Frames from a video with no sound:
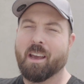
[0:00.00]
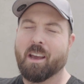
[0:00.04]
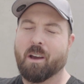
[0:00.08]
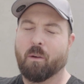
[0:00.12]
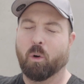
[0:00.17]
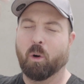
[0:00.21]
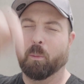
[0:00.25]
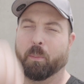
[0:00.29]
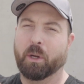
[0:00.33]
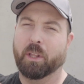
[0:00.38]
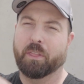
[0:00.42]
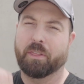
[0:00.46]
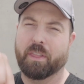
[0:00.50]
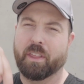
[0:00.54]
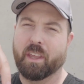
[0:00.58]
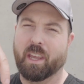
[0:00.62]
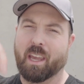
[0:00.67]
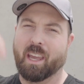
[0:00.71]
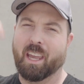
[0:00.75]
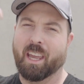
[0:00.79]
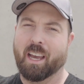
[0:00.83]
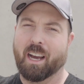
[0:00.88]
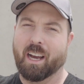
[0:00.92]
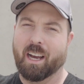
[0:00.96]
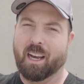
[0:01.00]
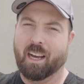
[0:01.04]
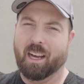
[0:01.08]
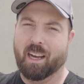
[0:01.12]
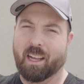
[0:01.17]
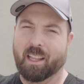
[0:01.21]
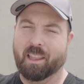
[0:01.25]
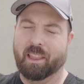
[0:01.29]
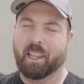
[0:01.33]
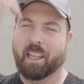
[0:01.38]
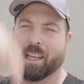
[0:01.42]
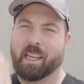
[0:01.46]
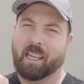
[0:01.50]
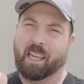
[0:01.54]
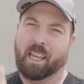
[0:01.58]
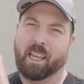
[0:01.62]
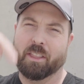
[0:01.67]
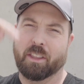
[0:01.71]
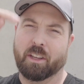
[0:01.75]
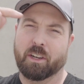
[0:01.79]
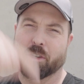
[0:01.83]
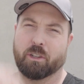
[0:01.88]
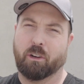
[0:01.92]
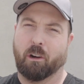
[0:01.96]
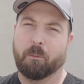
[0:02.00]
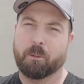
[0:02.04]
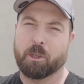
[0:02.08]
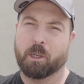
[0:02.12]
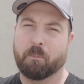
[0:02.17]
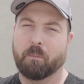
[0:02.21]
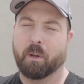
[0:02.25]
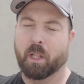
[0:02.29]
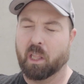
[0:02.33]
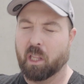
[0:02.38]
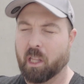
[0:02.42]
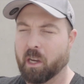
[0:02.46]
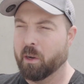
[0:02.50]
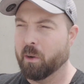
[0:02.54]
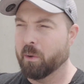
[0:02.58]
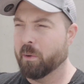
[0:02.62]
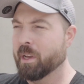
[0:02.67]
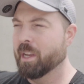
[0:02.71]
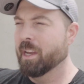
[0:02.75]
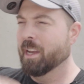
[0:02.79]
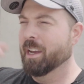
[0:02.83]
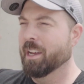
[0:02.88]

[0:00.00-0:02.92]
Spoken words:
we'll put the link in the description below.